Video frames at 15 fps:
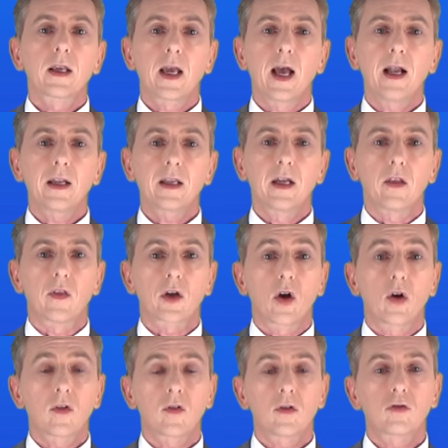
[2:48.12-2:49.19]
Calculate the
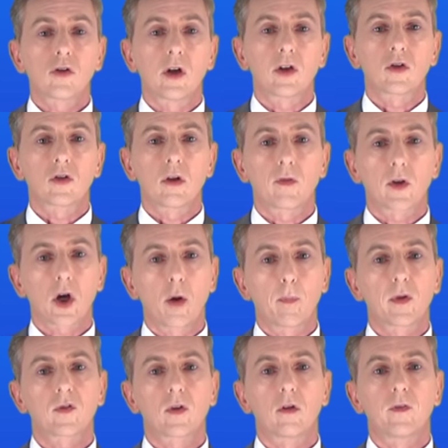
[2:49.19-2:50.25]
concentration of the
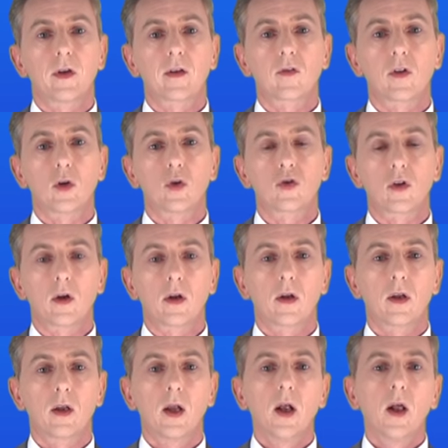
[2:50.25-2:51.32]
copper sulfate solution.
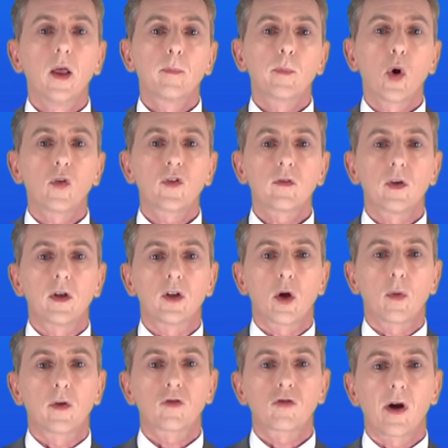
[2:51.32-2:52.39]
Pause the
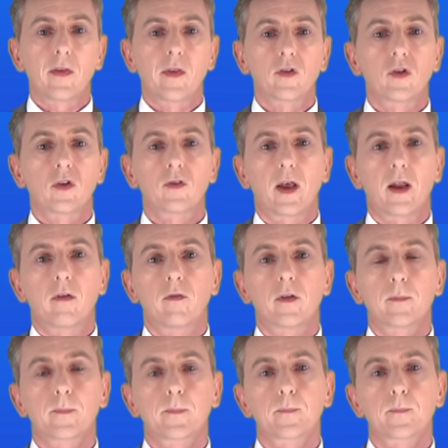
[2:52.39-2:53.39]
video and try this yourself.